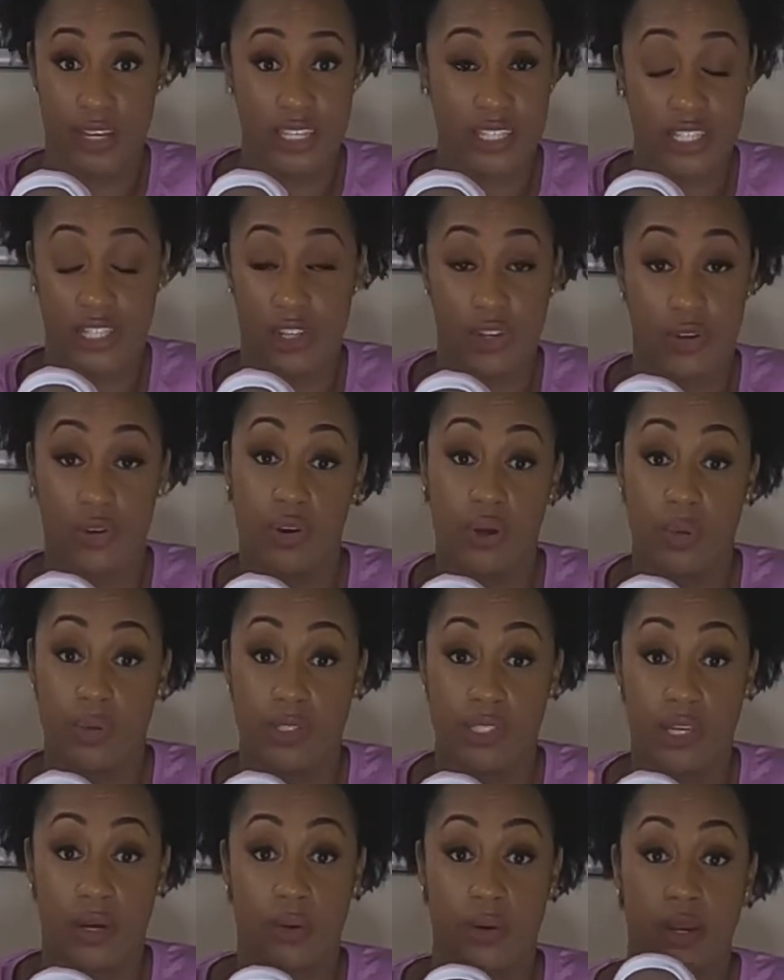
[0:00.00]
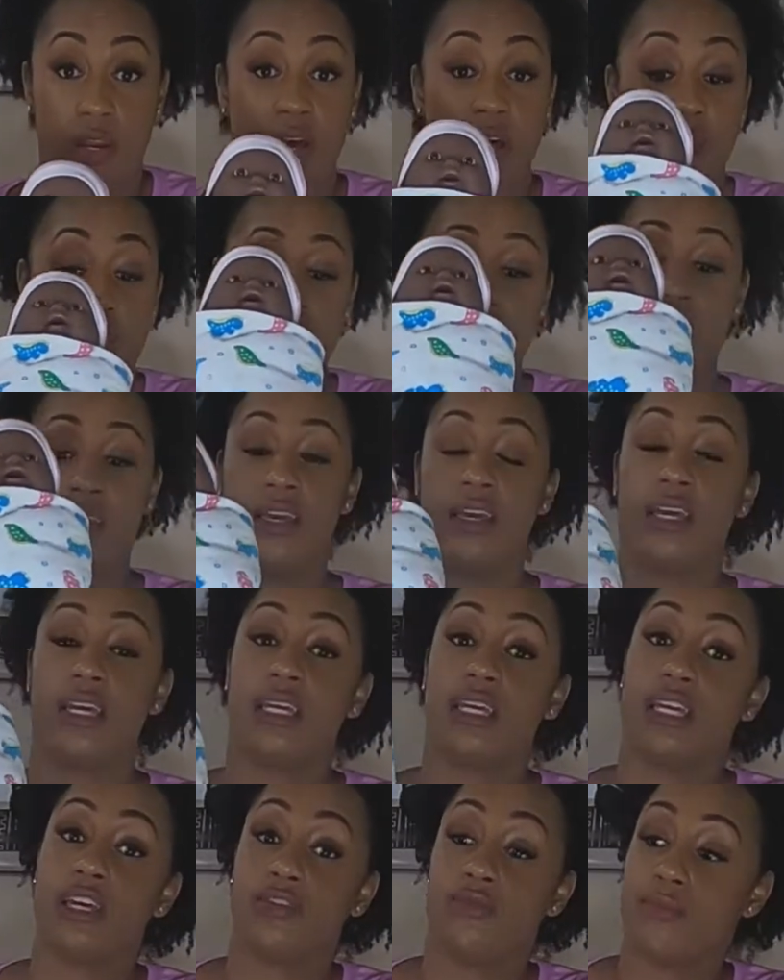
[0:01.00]
fussy, you don't know what's going on.
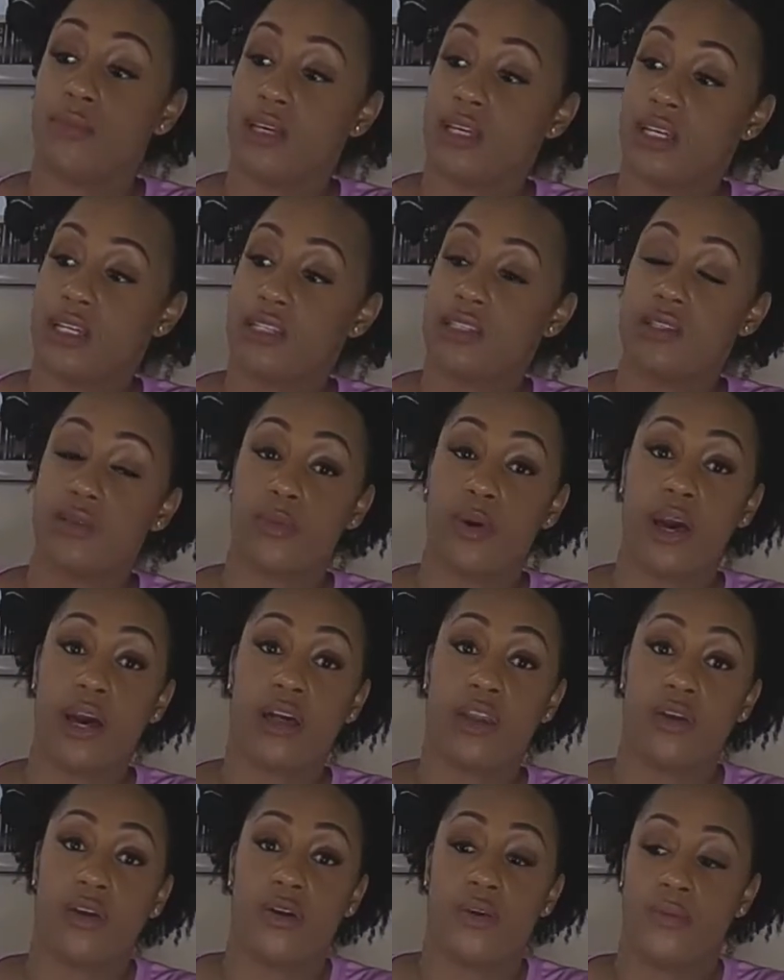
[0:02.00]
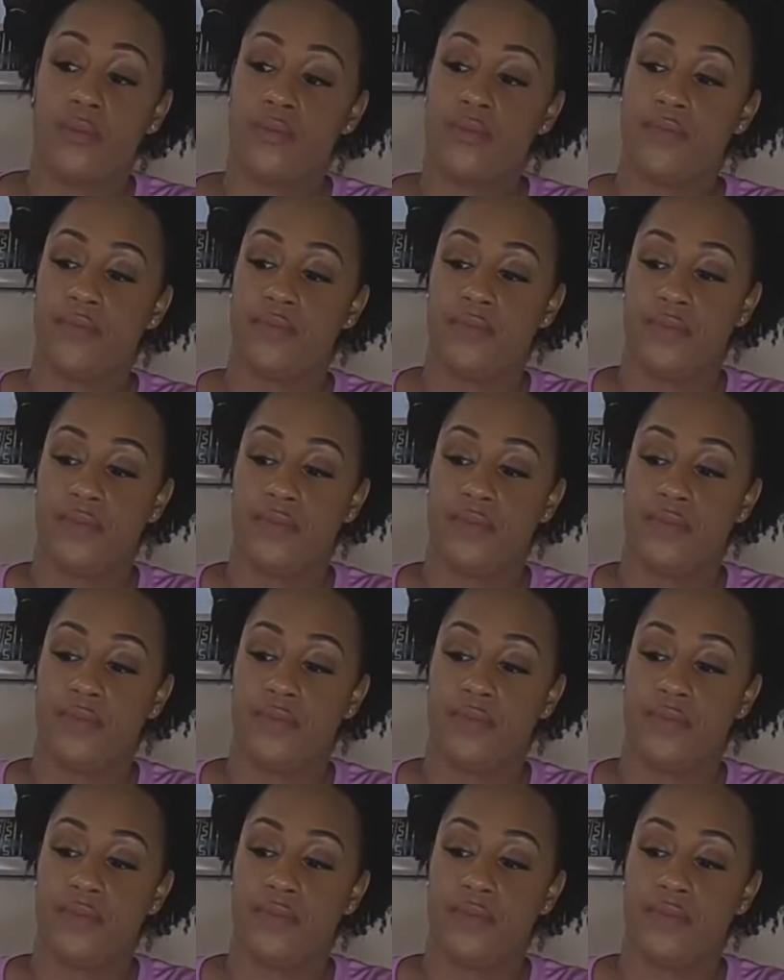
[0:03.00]
Give them a good swaddle,